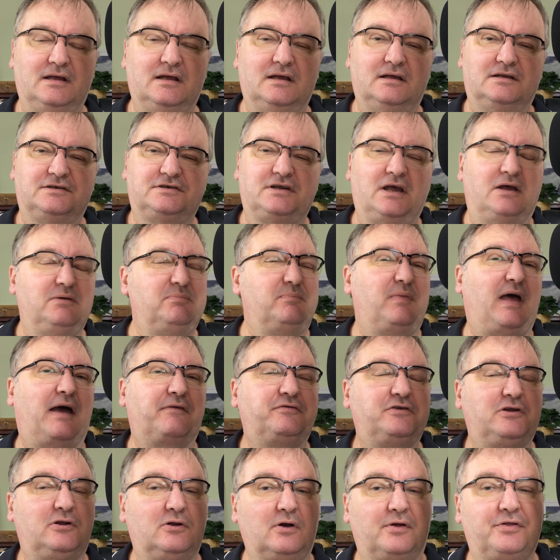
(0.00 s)
So
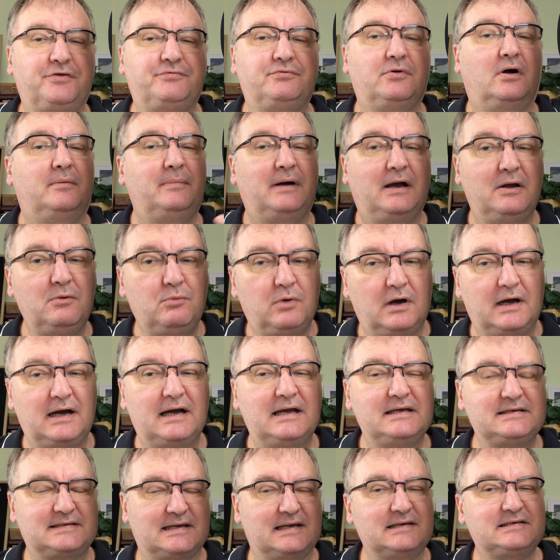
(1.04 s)
after going through all my
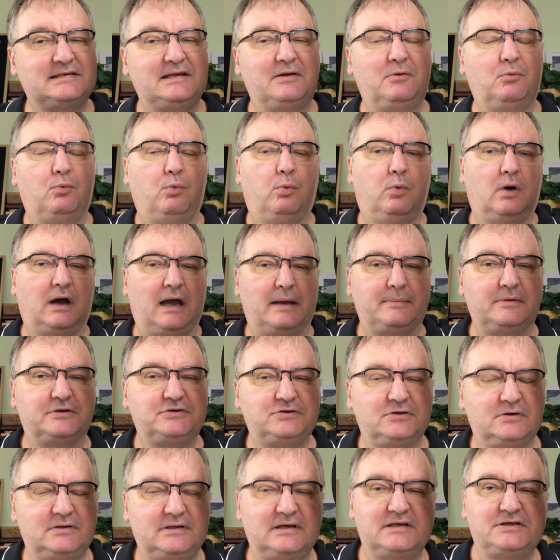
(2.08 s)
whys, asking why am I
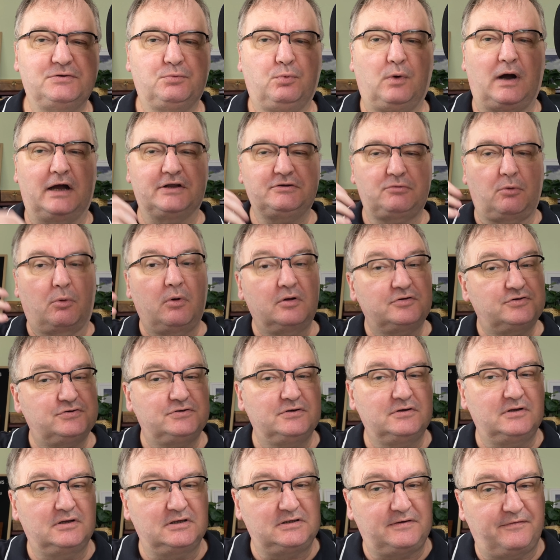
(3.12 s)
doing this? Why do I want to do
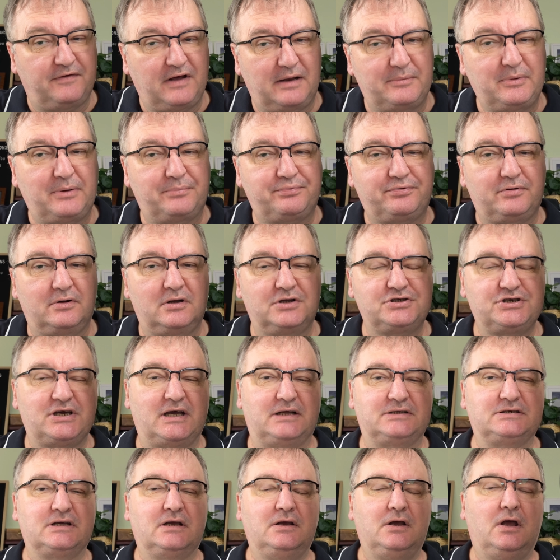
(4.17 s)
the development
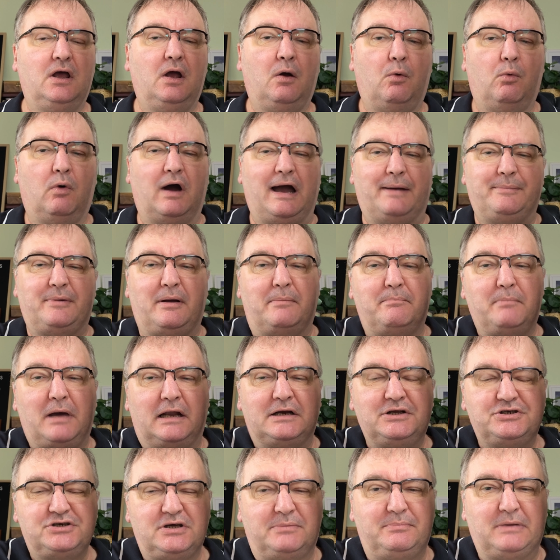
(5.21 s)
project? Why am I
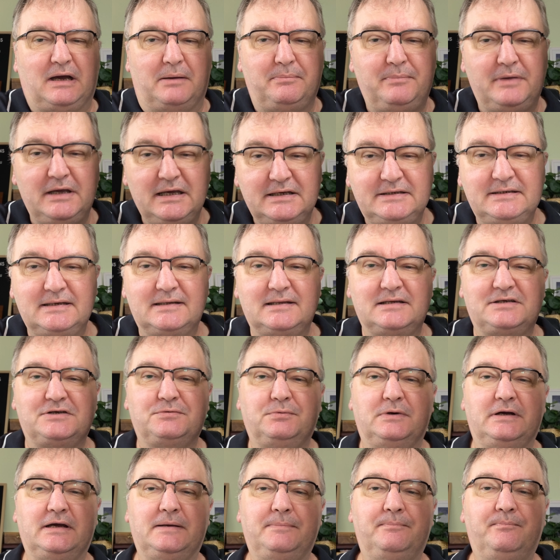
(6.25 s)
managing my media this
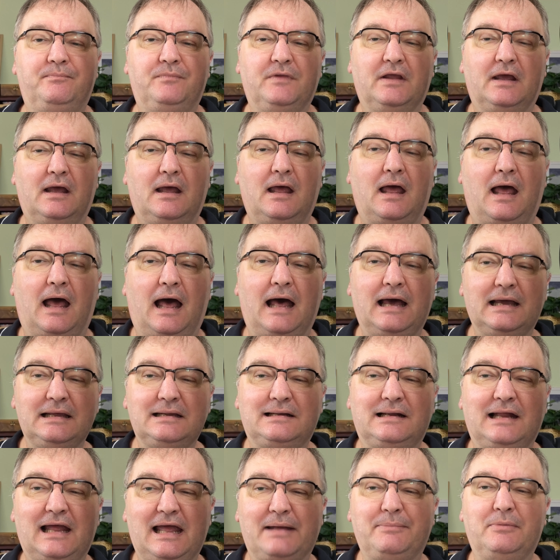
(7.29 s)
way? I
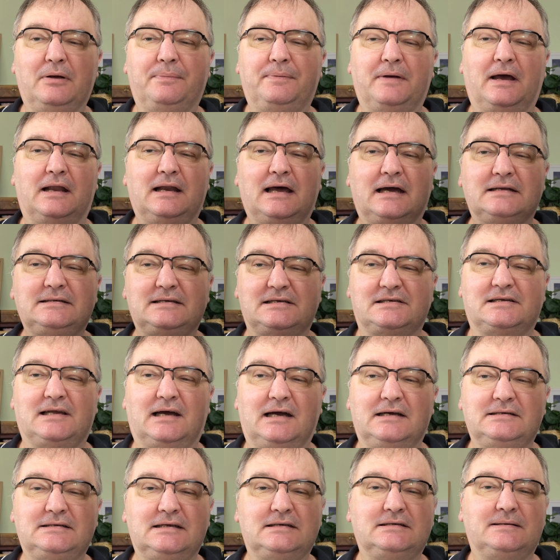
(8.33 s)
came up and I
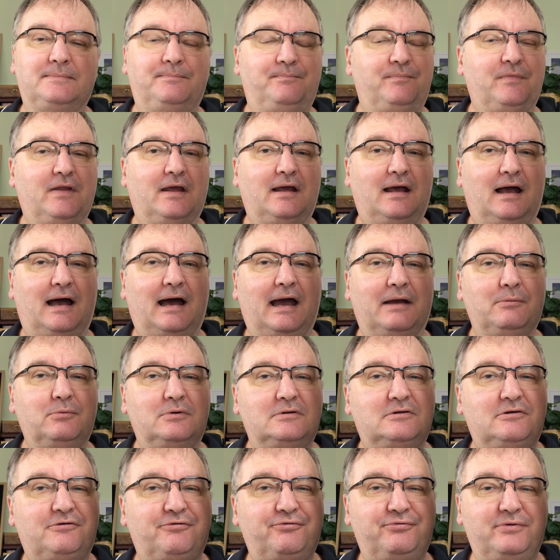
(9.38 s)
decided I
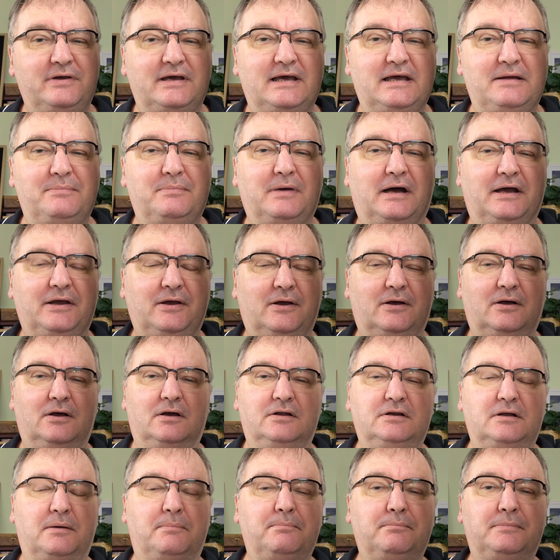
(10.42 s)
would create my
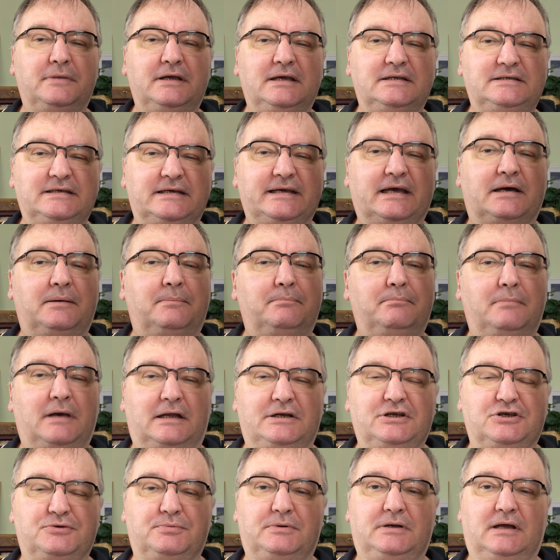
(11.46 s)
own media
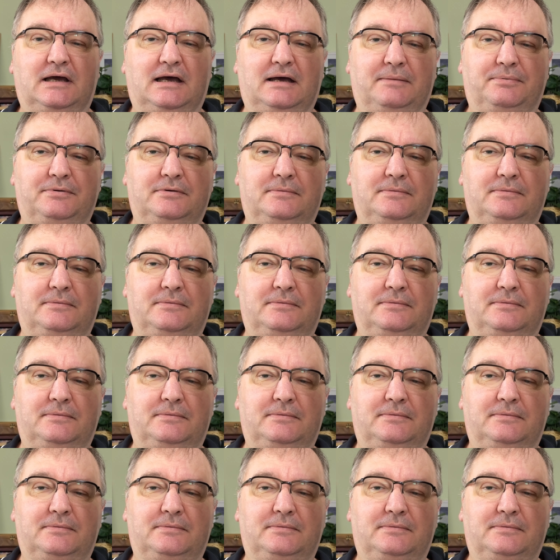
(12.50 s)
management app.